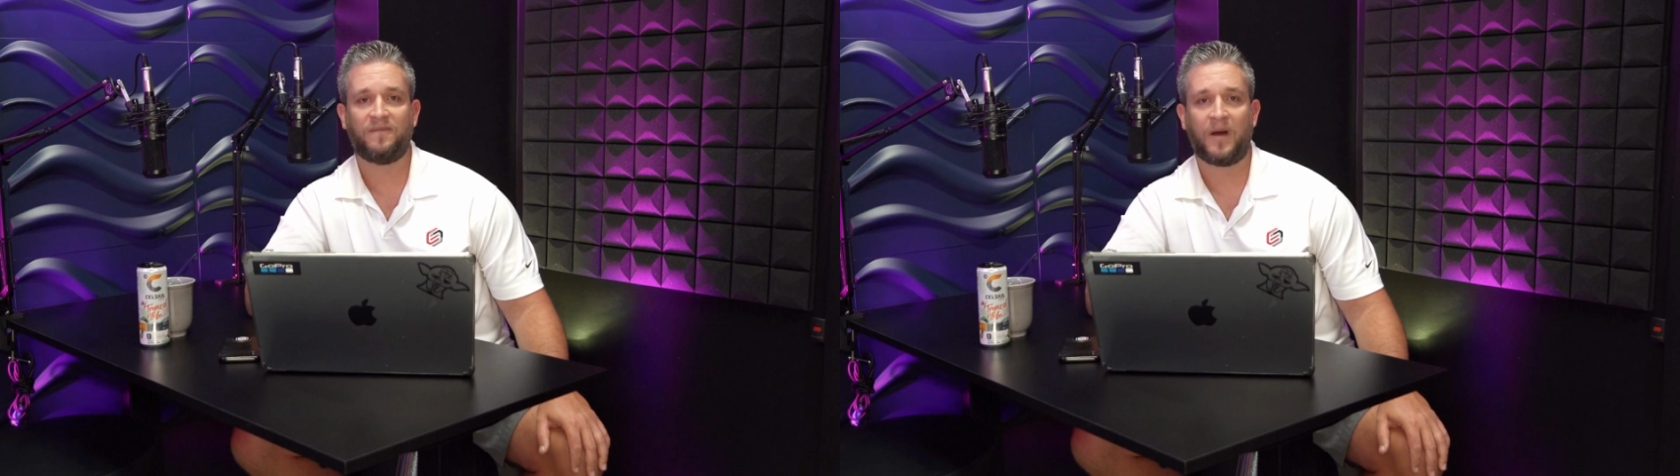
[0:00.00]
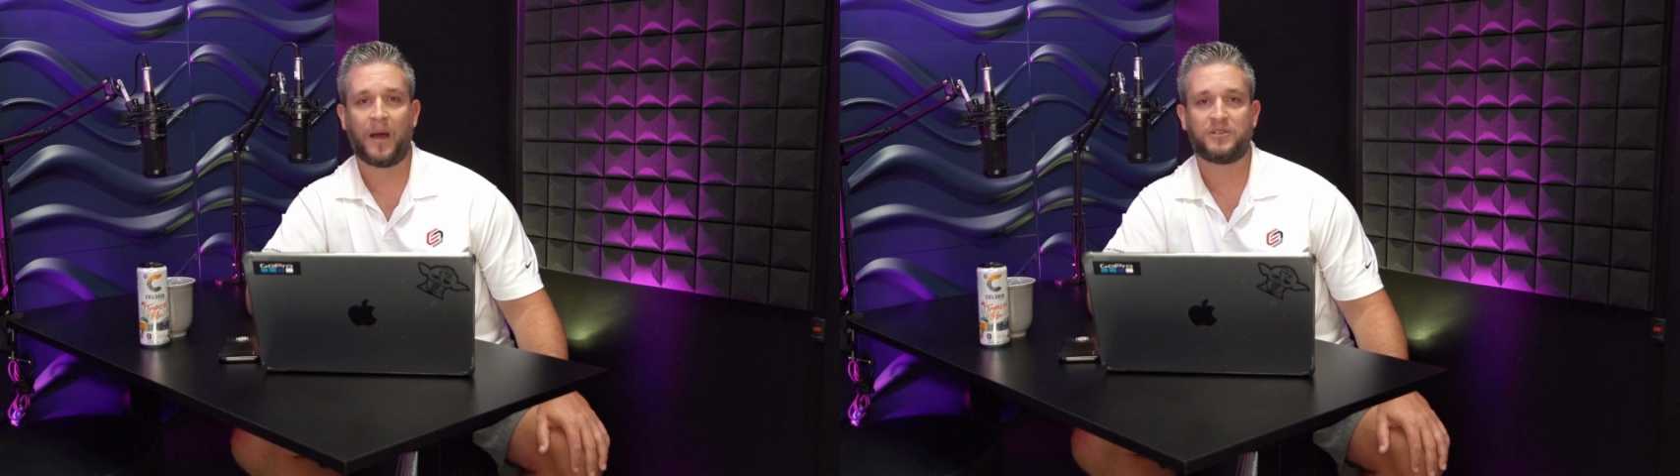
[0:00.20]

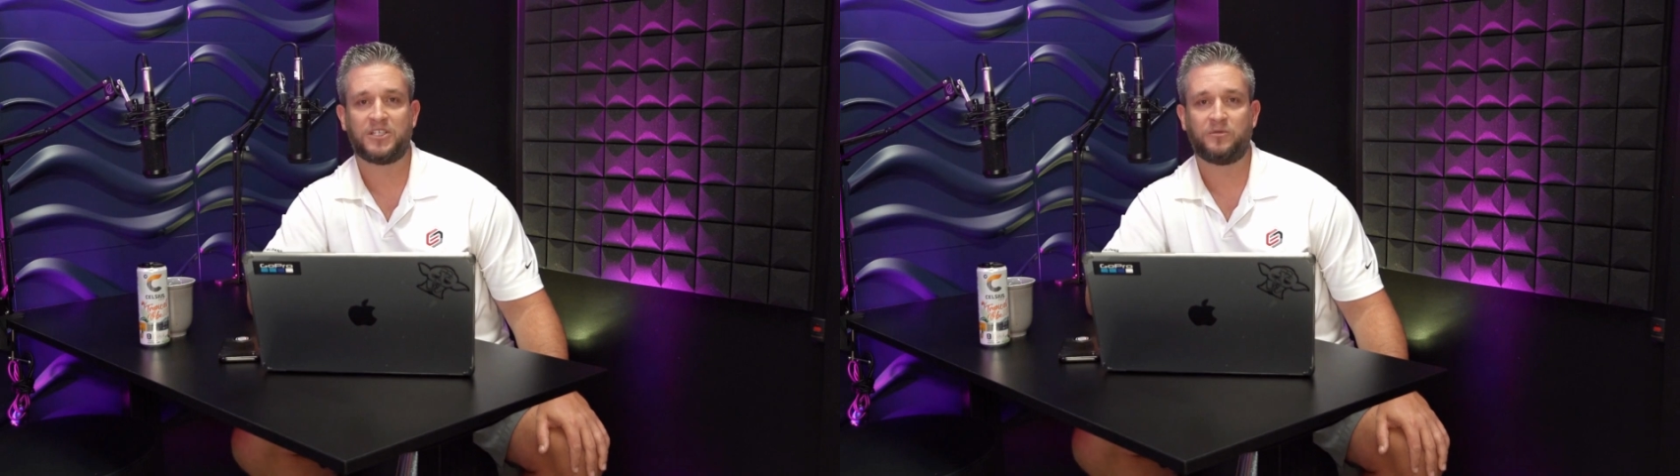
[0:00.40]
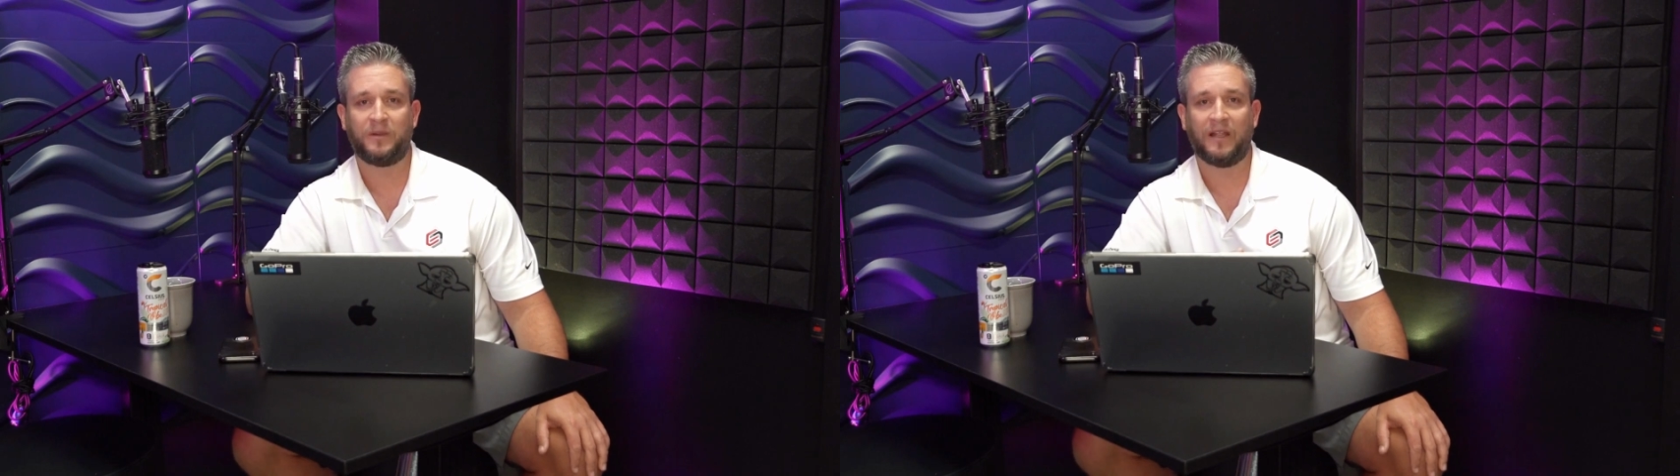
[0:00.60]
of
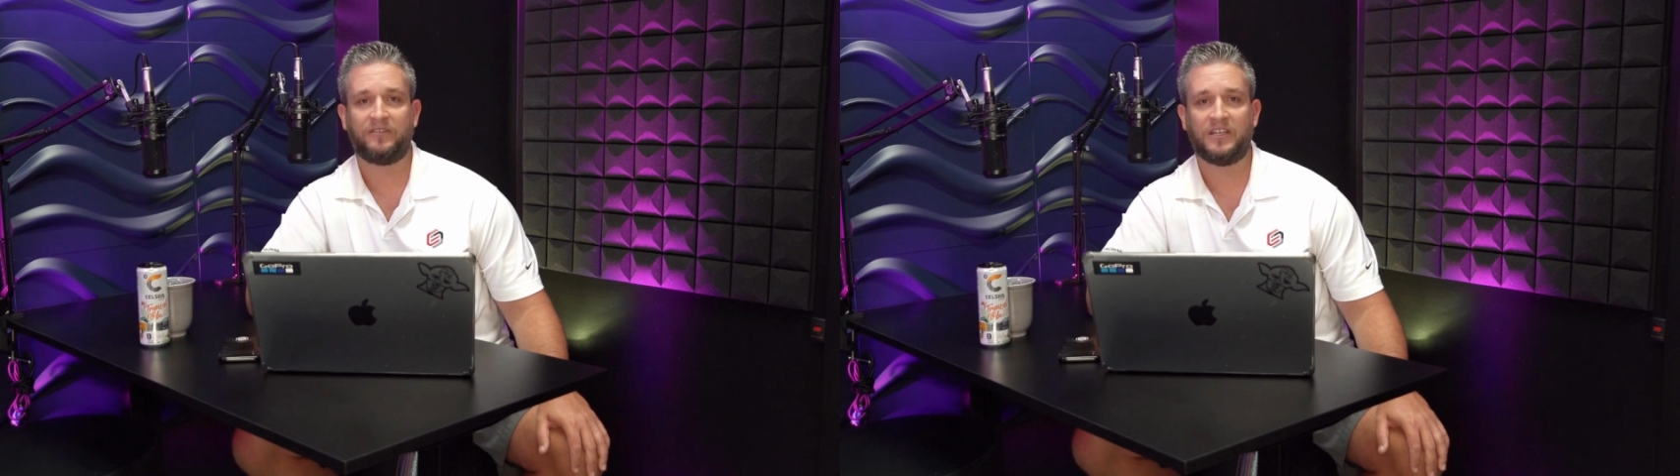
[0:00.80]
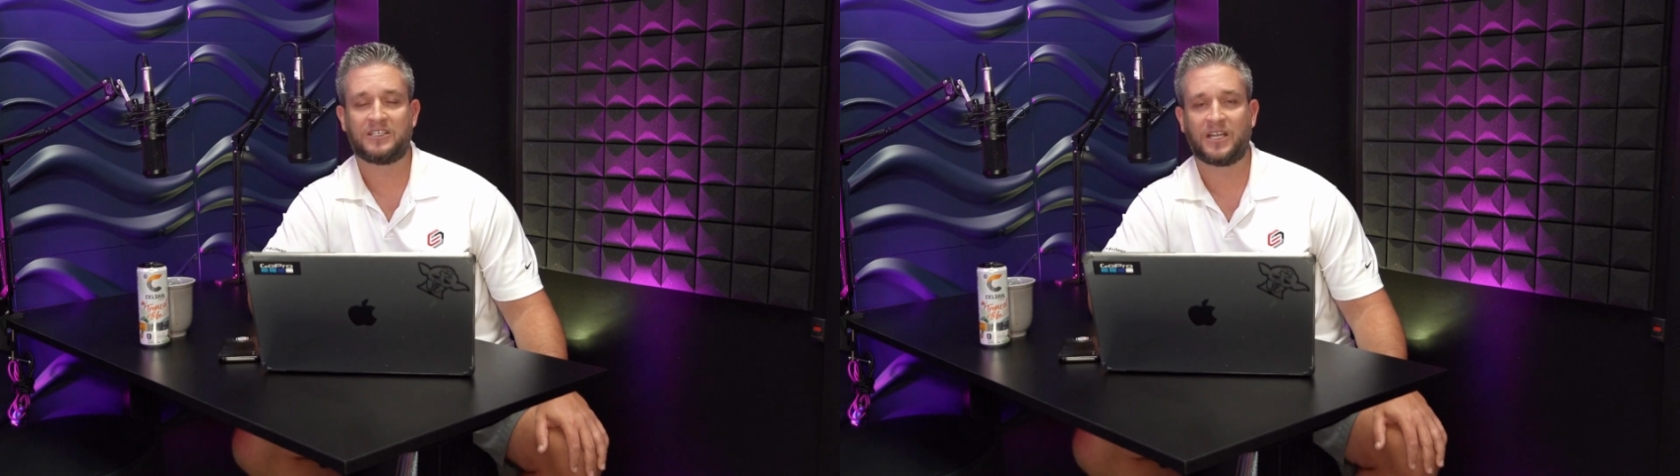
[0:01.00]
options. We'd love
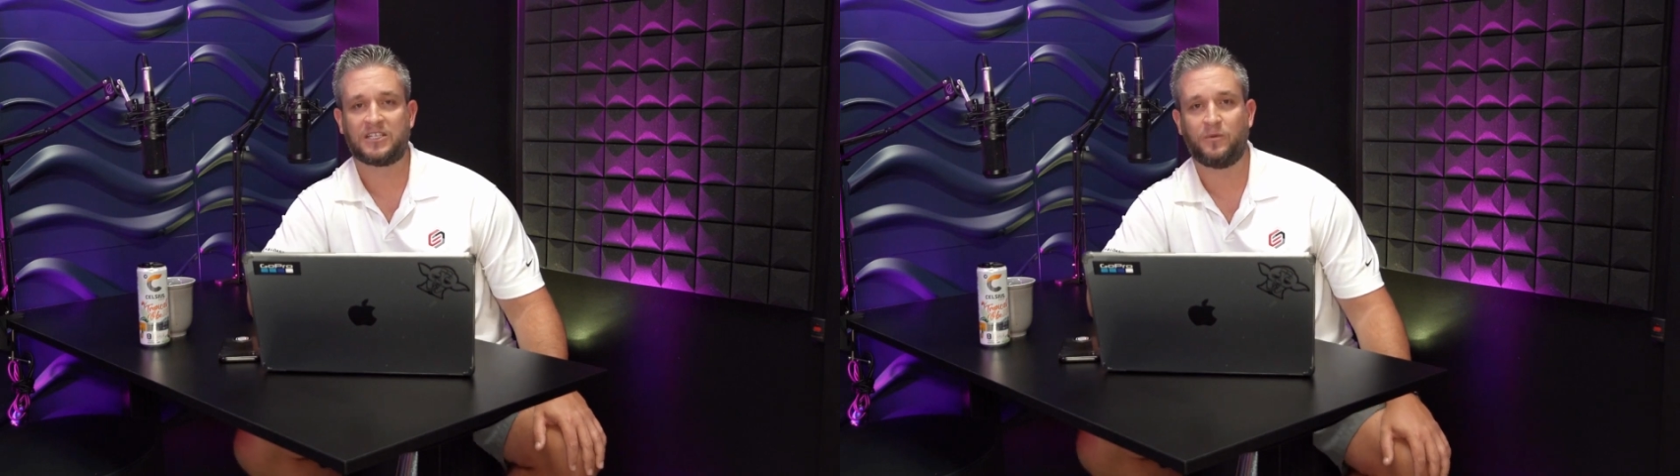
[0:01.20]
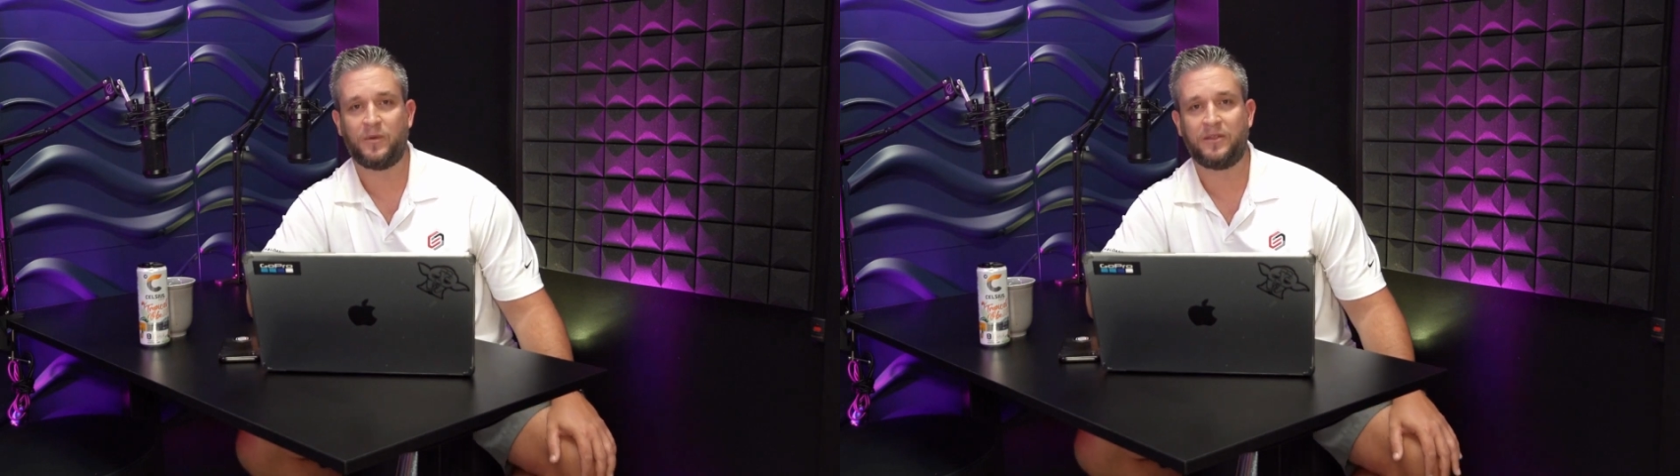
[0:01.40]
to
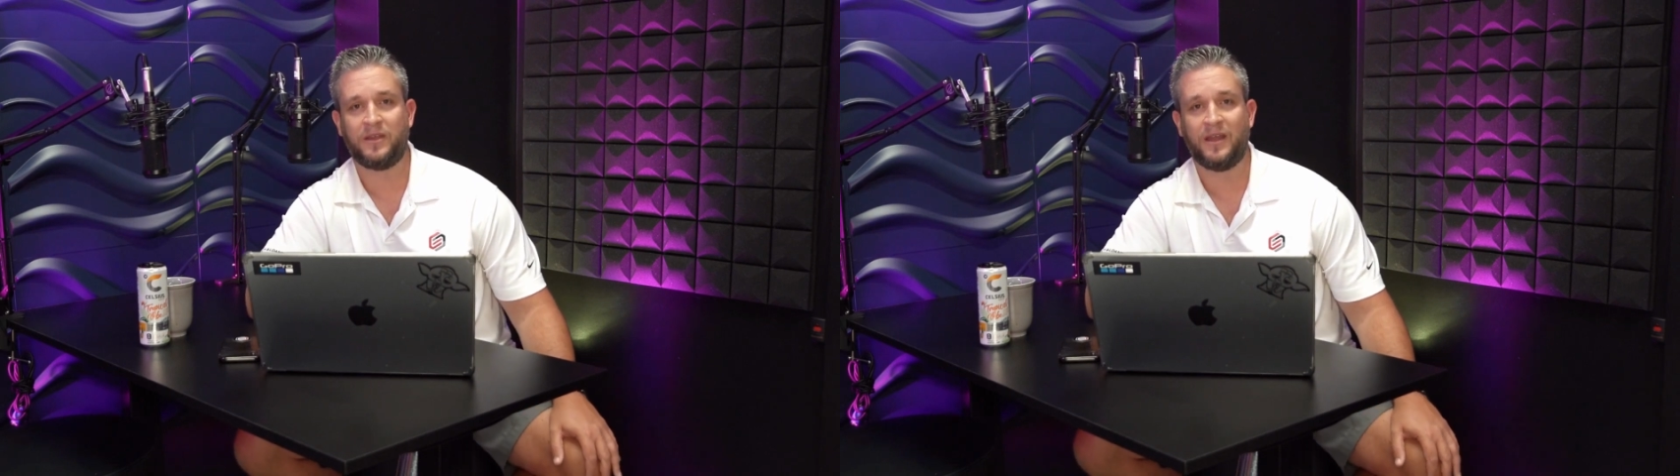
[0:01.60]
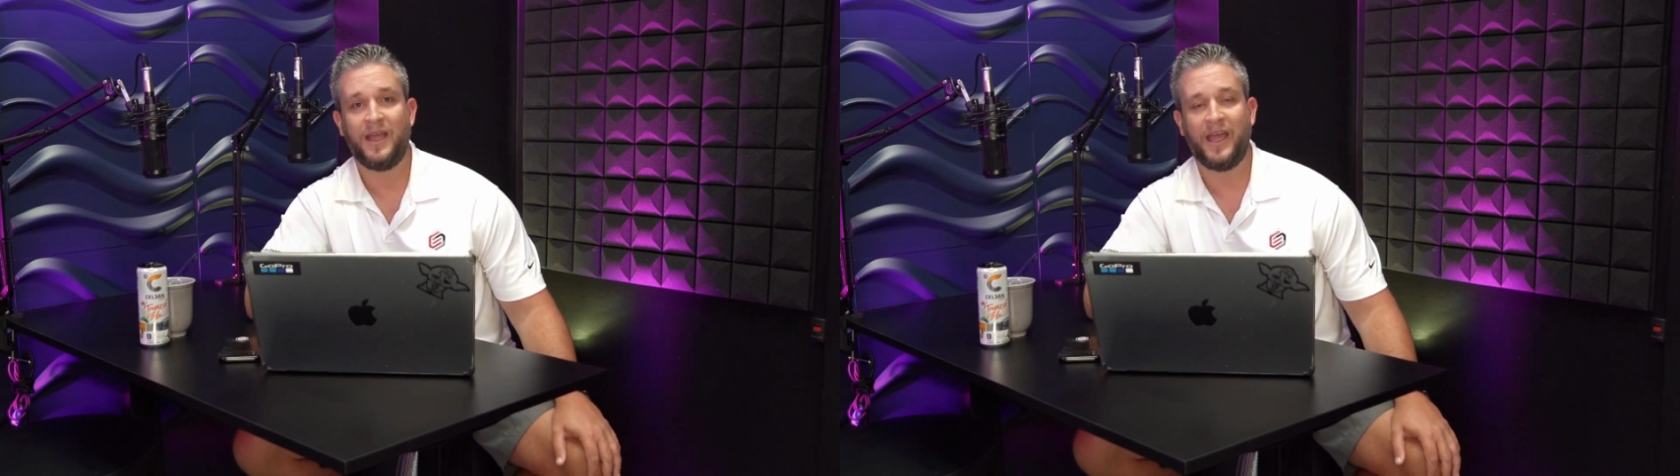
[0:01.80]
discuss it with you